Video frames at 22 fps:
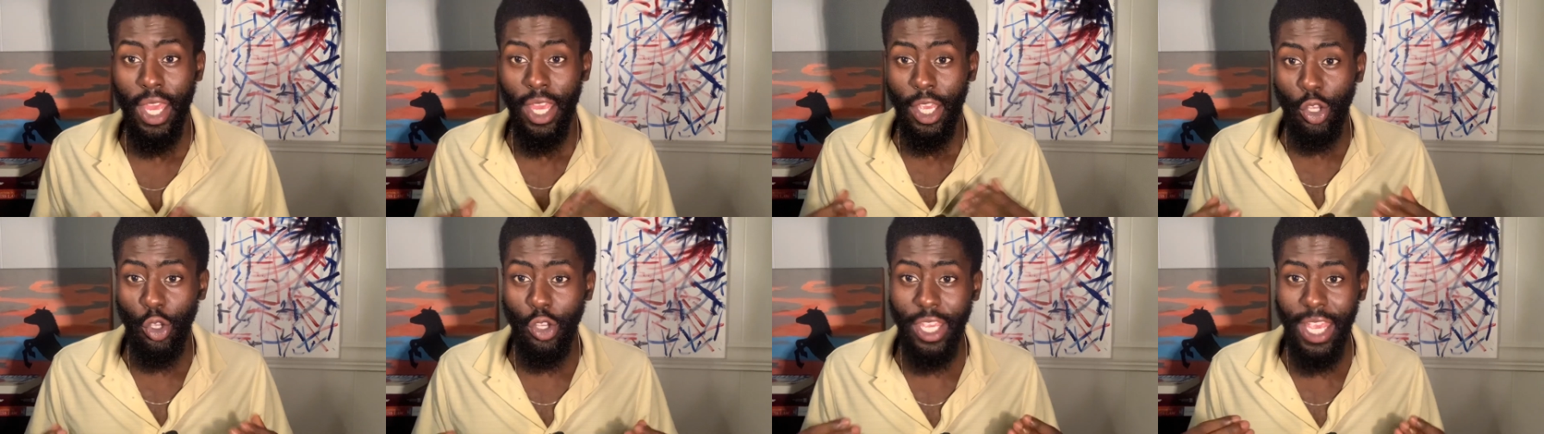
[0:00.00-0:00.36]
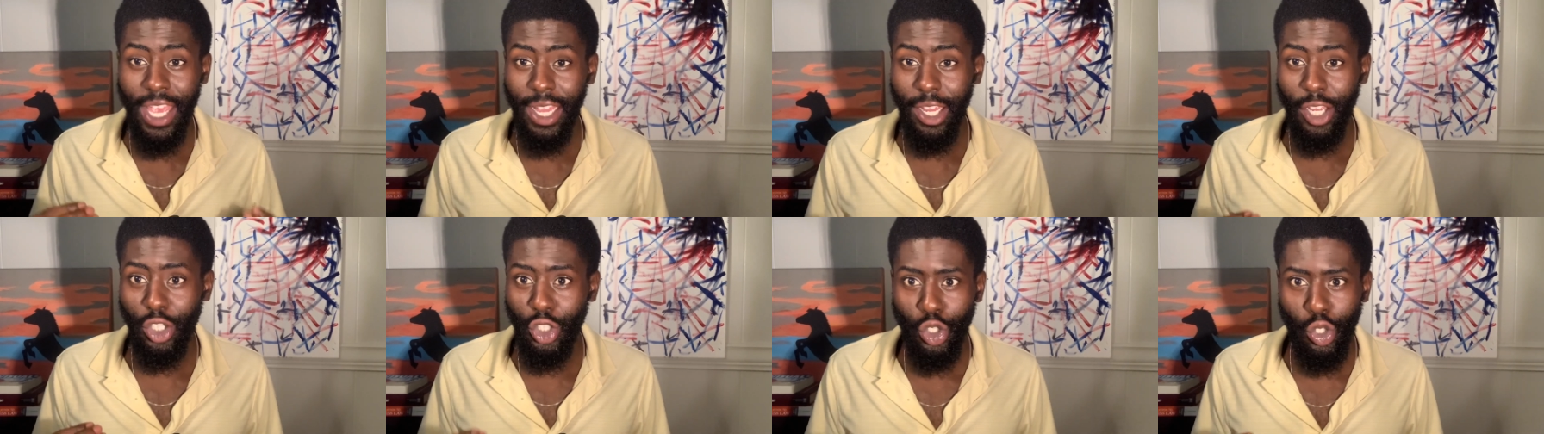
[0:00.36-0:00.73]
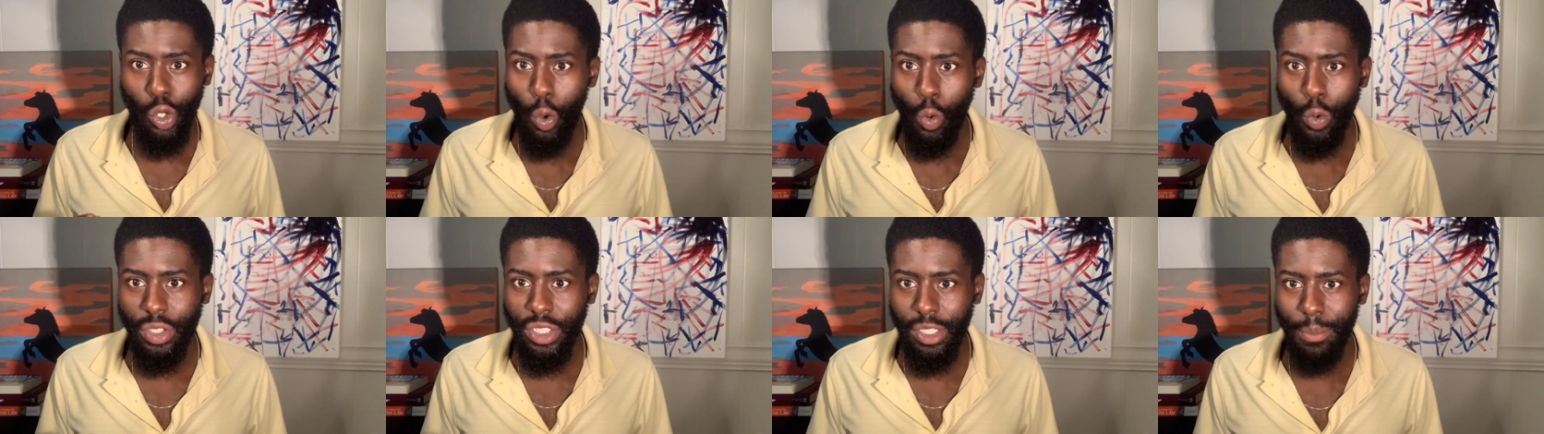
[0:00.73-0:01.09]
You can't
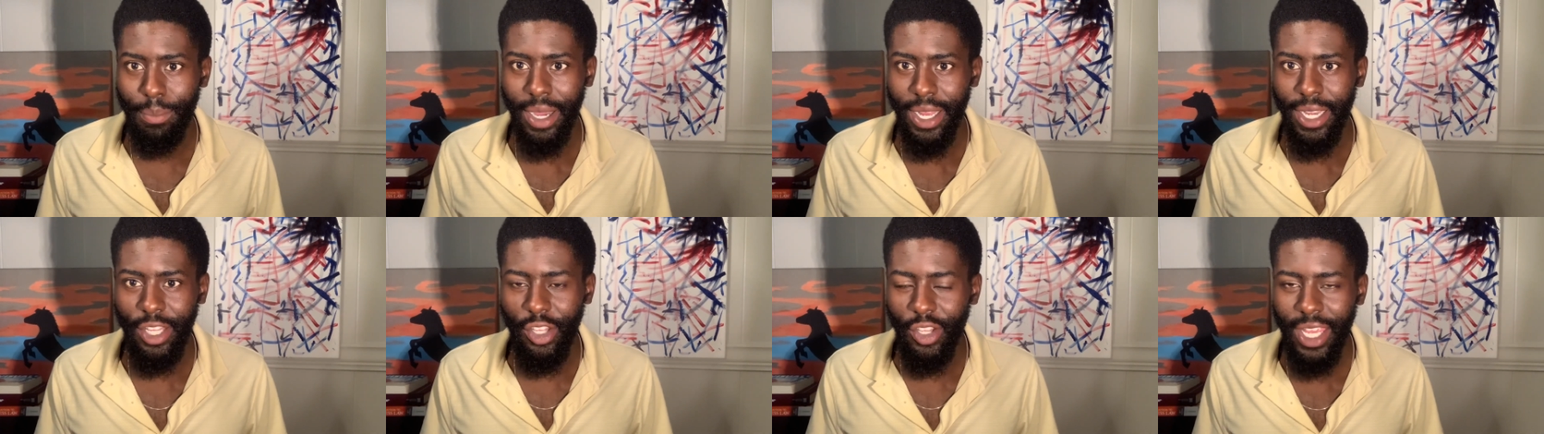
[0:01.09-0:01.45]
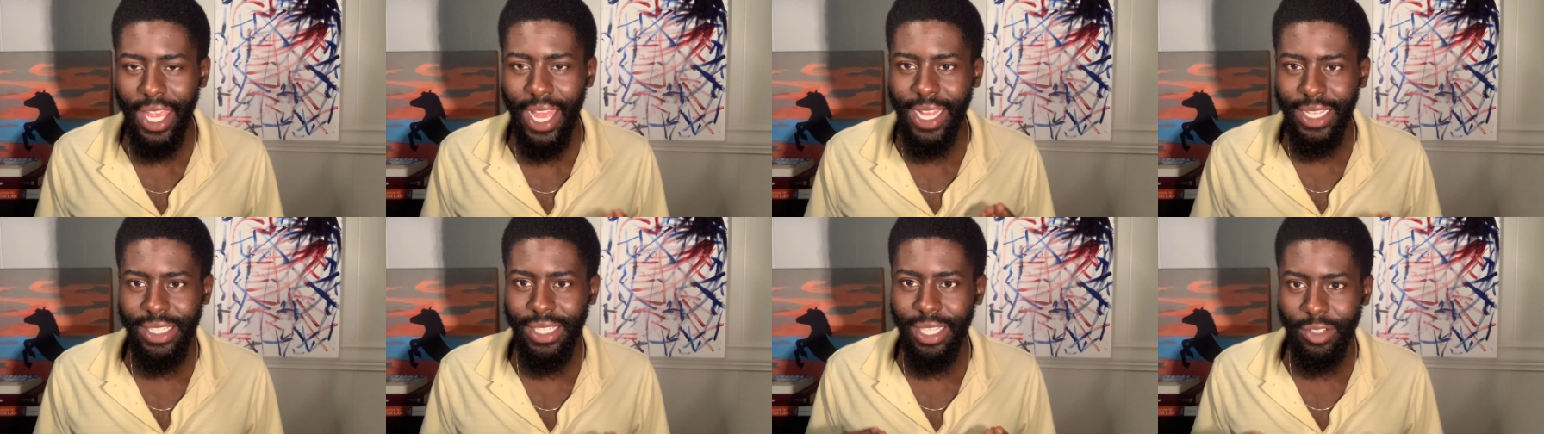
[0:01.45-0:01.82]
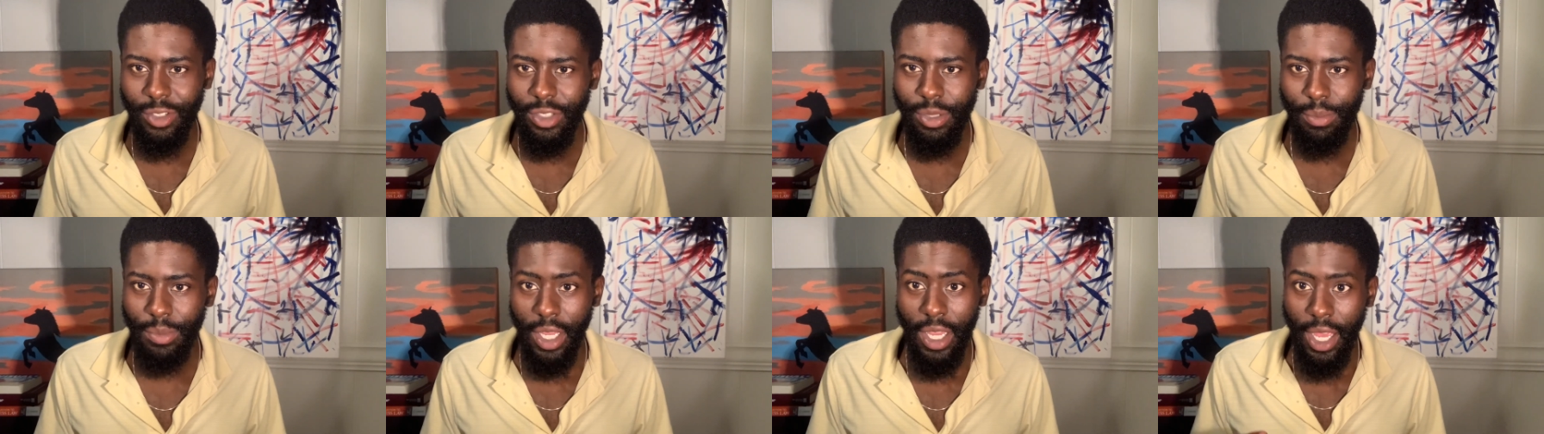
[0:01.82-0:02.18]
control somebody. You can't tell
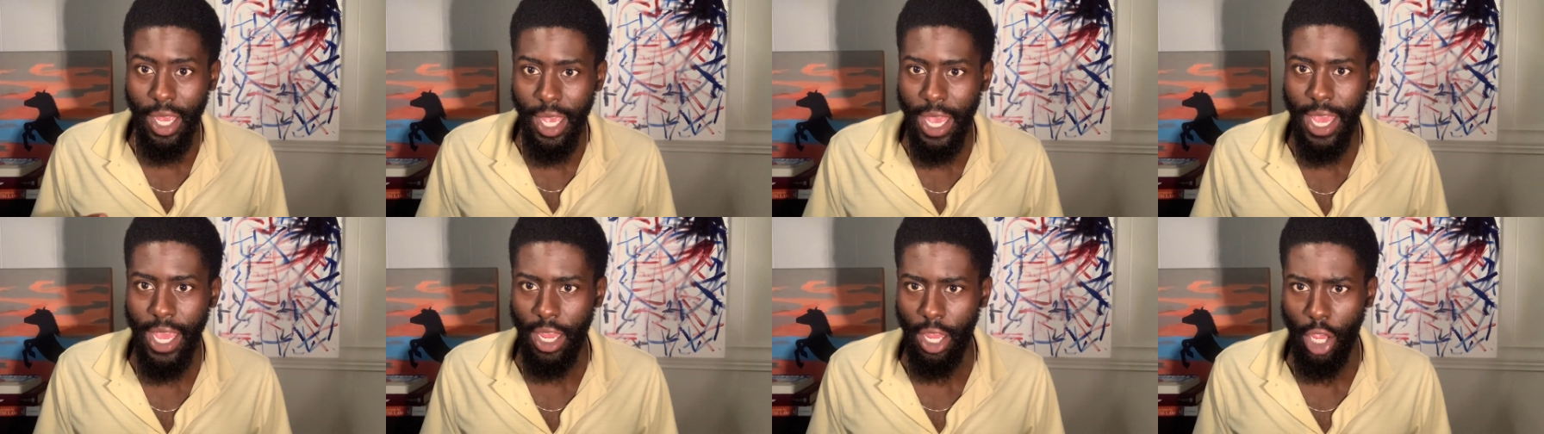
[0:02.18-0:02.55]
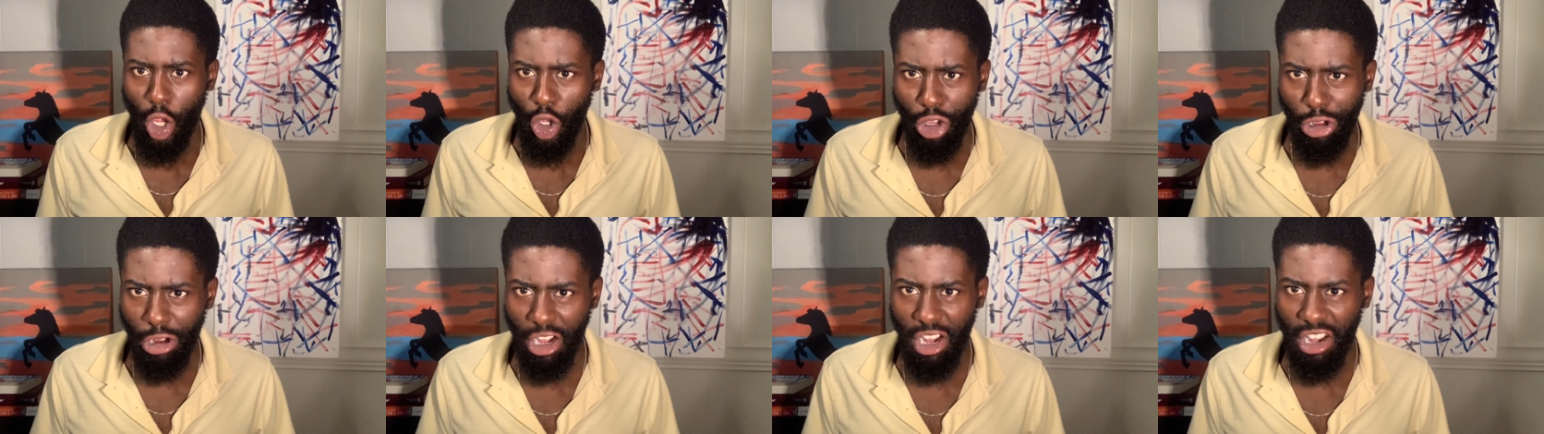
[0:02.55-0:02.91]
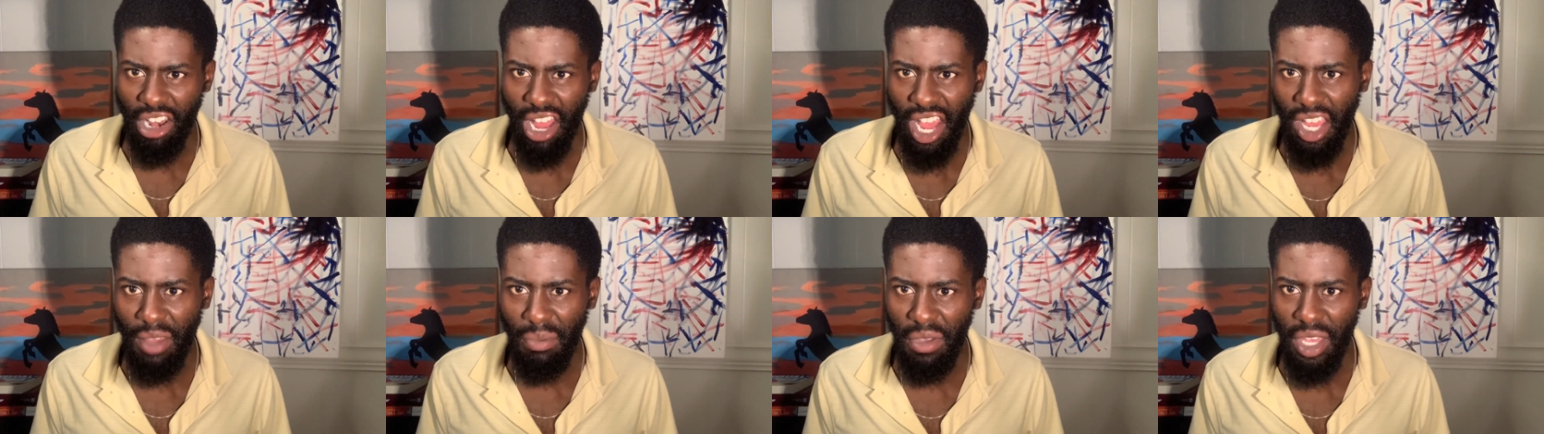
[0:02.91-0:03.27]
them, hey, you're gonna
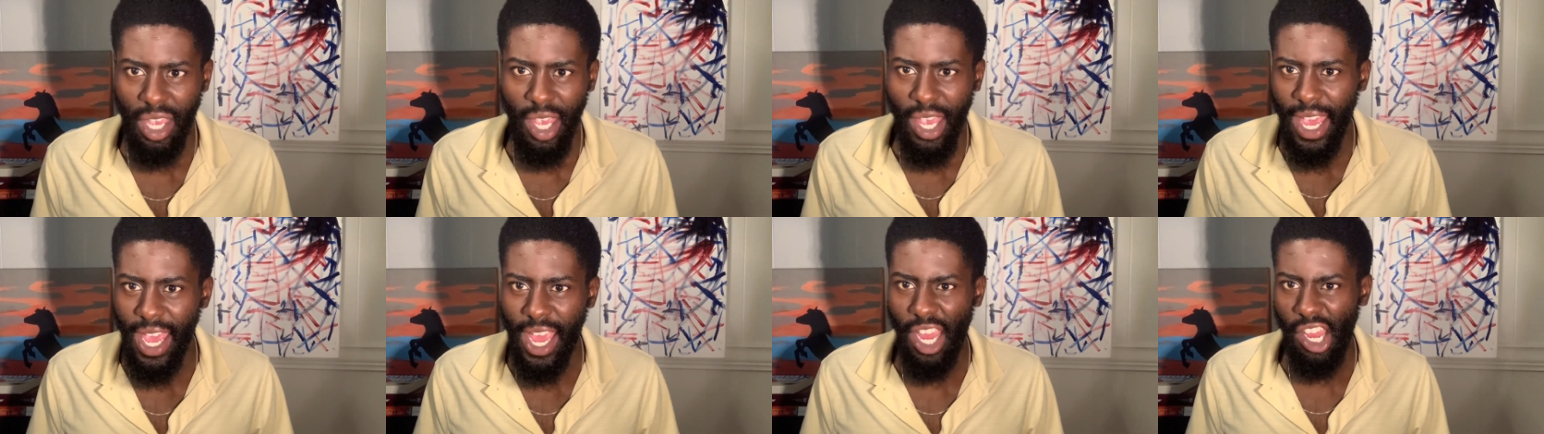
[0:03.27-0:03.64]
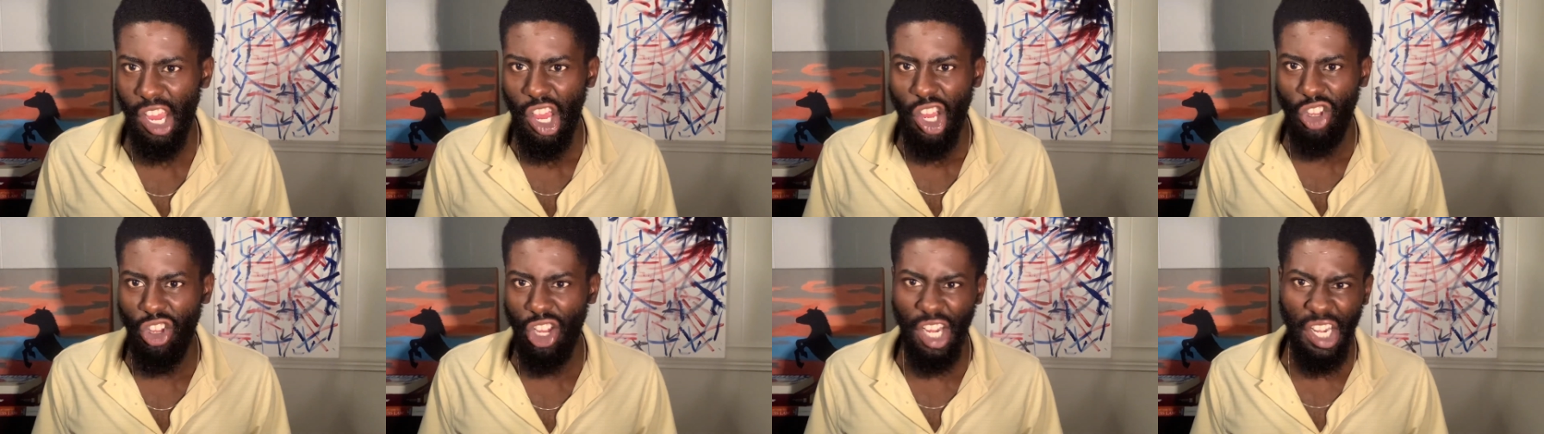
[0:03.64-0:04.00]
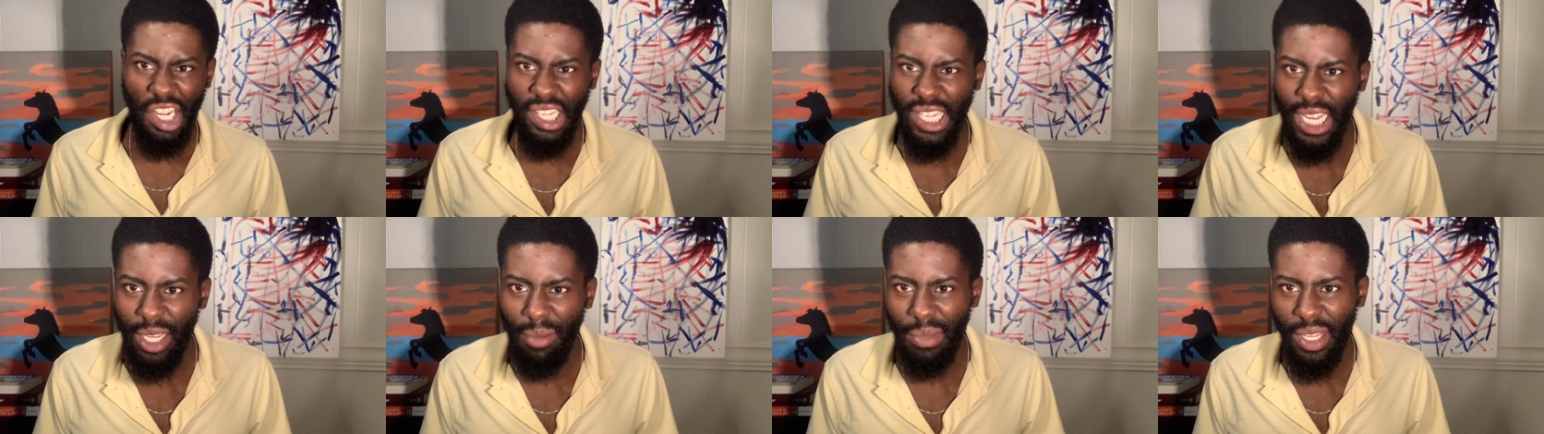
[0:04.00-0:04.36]
like me. Hey, you're gonna
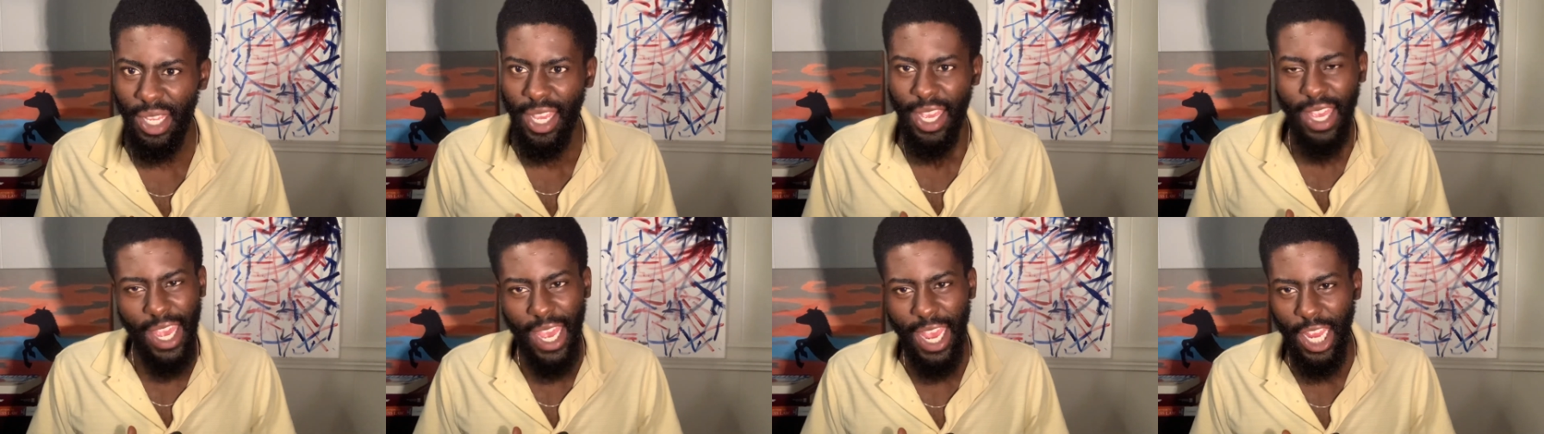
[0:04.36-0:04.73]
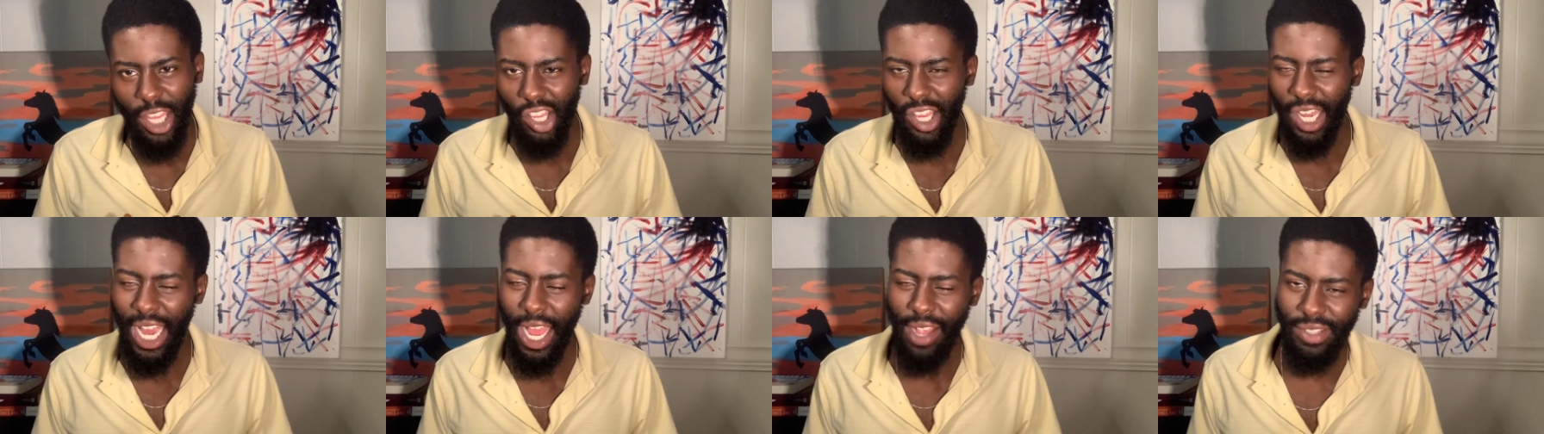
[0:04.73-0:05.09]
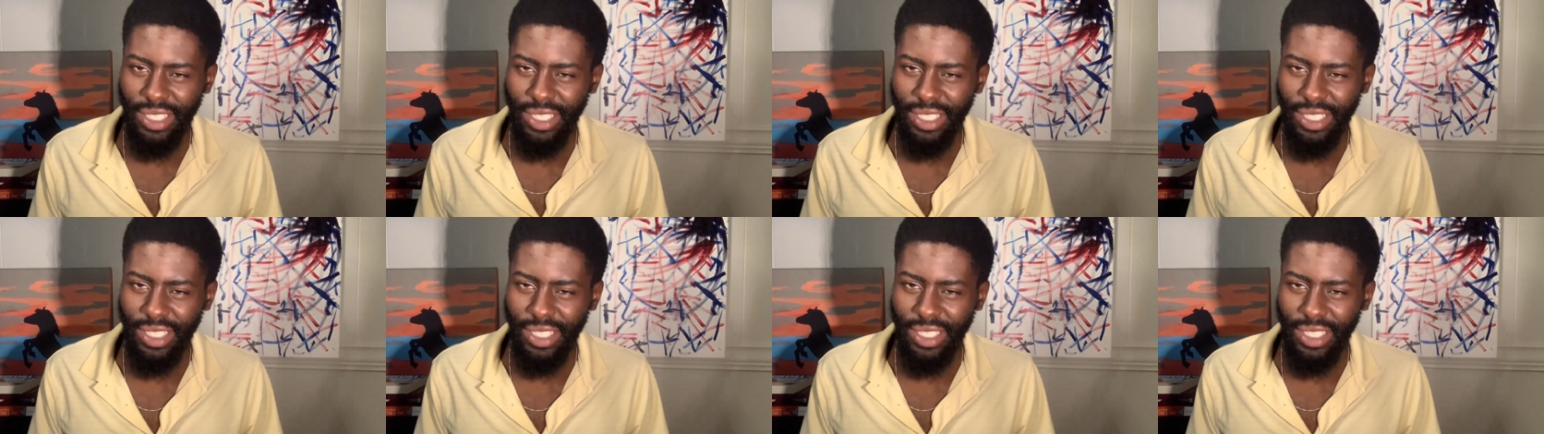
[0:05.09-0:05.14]
date me. Hey, you're gonna have